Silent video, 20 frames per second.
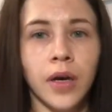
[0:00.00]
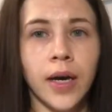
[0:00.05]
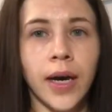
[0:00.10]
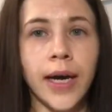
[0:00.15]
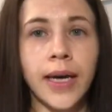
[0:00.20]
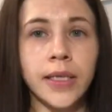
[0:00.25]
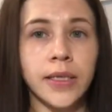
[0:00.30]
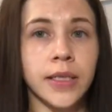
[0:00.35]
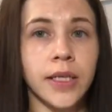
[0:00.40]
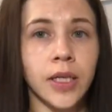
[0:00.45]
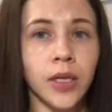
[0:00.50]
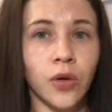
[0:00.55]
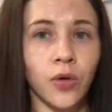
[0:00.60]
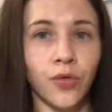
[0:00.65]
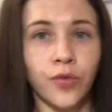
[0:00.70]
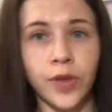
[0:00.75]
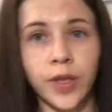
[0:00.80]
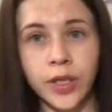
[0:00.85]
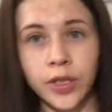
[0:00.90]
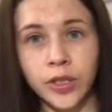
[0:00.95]
idea
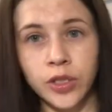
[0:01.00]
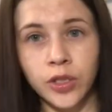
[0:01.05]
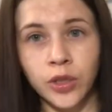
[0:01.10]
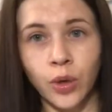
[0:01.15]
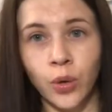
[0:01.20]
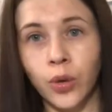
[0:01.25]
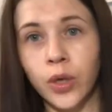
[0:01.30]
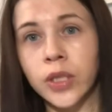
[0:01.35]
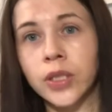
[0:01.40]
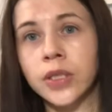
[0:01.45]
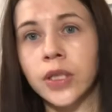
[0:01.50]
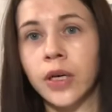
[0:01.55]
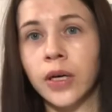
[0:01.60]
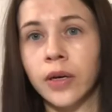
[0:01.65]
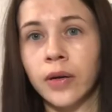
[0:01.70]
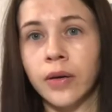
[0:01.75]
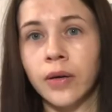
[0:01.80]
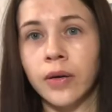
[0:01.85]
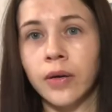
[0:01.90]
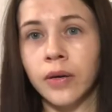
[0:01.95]
of this toy is
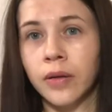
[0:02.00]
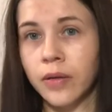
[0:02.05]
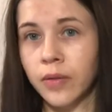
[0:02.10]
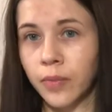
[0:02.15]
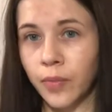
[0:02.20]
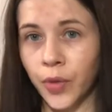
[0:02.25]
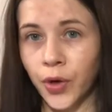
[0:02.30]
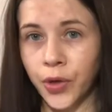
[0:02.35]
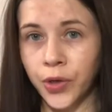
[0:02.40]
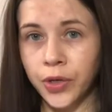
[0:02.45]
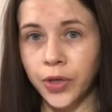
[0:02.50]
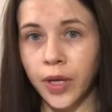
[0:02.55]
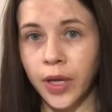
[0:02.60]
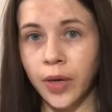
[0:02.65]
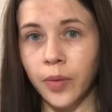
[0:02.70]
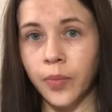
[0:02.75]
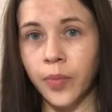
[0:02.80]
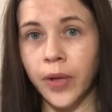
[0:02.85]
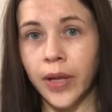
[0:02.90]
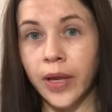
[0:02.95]
a bird can
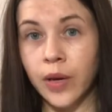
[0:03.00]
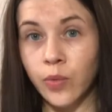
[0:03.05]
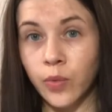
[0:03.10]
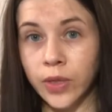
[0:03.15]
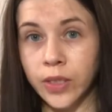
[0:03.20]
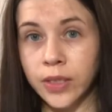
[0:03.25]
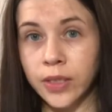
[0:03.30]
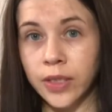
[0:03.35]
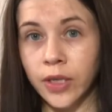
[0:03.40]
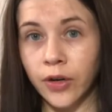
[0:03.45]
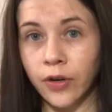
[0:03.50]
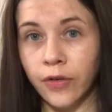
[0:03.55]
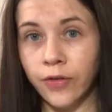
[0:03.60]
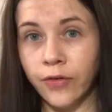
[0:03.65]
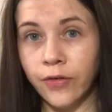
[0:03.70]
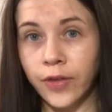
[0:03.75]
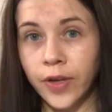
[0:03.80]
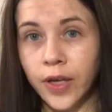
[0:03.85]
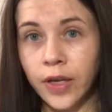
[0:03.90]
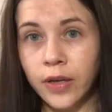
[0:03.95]
play with their
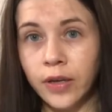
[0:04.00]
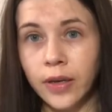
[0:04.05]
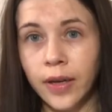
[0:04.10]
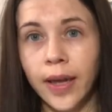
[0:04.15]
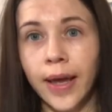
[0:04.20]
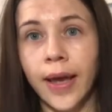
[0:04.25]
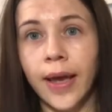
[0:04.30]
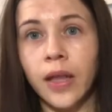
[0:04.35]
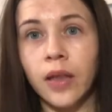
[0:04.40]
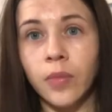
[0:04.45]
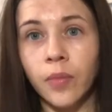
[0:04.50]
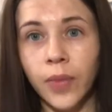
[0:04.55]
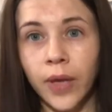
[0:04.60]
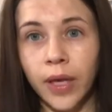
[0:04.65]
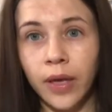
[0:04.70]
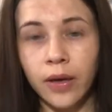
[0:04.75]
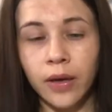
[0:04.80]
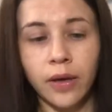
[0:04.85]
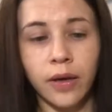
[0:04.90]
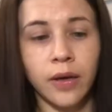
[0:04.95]
feet and
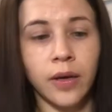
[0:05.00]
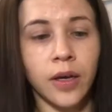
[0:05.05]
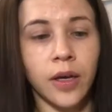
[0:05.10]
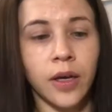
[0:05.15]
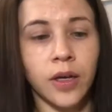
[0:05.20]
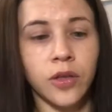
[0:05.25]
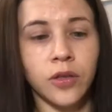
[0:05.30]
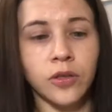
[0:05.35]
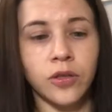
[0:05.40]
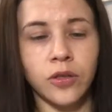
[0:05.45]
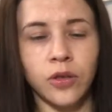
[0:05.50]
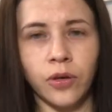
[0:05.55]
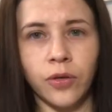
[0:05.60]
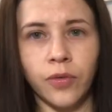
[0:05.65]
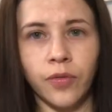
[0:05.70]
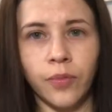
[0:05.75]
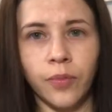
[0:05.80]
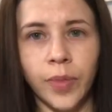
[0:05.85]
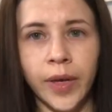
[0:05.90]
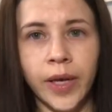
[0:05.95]
beak. So
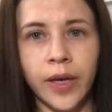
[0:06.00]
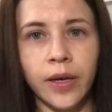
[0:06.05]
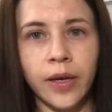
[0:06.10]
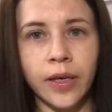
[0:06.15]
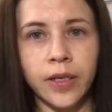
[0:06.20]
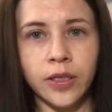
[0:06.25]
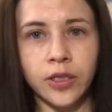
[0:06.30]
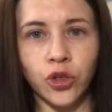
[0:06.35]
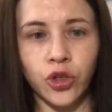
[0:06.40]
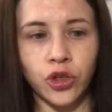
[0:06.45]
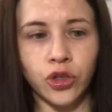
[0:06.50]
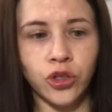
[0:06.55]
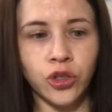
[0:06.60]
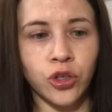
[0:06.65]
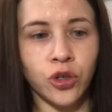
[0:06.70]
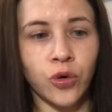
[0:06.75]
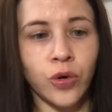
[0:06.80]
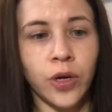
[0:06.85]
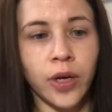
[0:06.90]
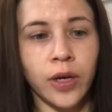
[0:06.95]
beak is
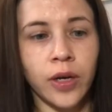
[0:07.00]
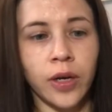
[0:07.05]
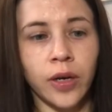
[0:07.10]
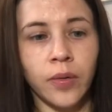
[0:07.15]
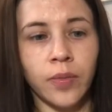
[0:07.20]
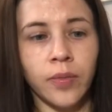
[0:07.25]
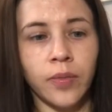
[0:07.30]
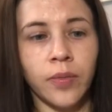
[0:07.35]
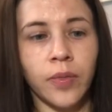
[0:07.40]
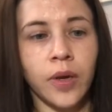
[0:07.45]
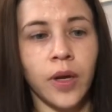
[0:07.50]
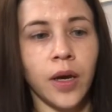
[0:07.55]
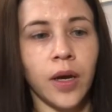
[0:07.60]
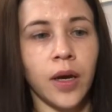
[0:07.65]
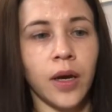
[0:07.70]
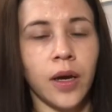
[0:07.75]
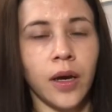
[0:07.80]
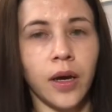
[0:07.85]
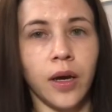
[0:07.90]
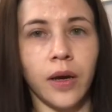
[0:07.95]
destroying,
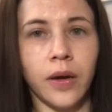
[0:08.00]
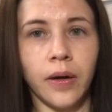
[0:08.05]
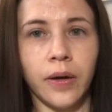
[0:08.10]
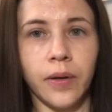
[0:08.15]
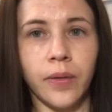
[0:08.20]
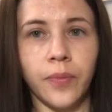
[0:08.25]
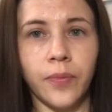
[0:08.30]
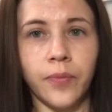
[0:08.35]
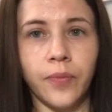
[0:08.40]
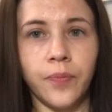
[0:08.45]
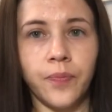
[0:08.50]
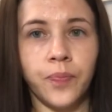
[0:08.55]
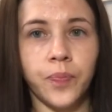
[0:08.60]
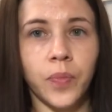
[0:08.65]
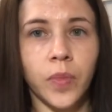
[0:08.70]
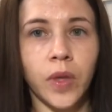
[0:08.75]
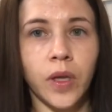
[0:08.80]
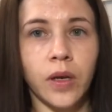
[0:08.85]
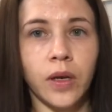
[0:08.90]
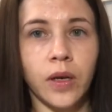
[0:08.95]
and
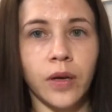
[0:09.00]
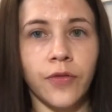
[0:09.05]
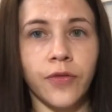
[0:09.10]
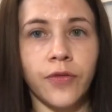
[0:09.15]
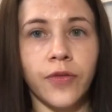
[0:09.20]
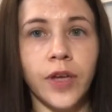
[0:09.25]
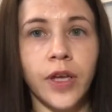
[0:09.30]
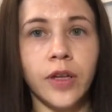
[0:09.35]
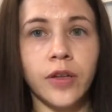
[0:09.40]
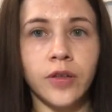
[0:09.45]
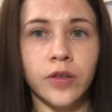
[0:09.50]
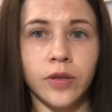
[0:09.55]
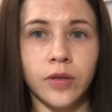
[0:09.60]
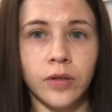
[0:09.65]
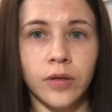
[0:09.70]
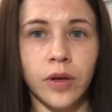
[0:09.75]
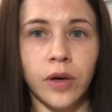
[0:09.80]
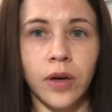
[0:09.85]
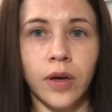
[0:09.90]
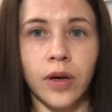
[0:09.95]
feet
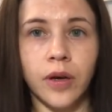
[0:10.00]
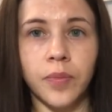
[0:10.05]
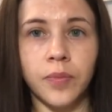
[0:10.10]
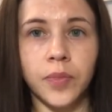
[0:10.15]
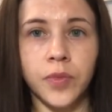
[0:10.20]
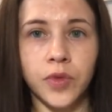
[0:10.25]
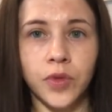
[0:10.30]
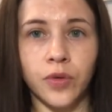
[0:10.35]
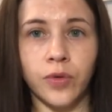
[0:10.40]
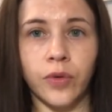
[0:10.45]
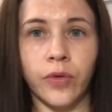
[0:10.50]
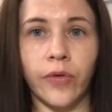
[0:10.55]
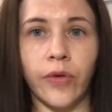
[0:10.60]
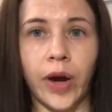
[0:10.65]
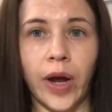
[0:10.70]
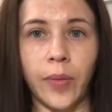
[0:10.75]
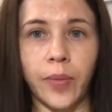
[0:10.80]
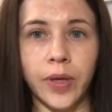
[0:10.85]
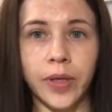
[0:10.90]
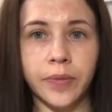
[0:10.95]
to
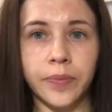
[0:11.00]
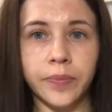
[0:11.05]
grab it.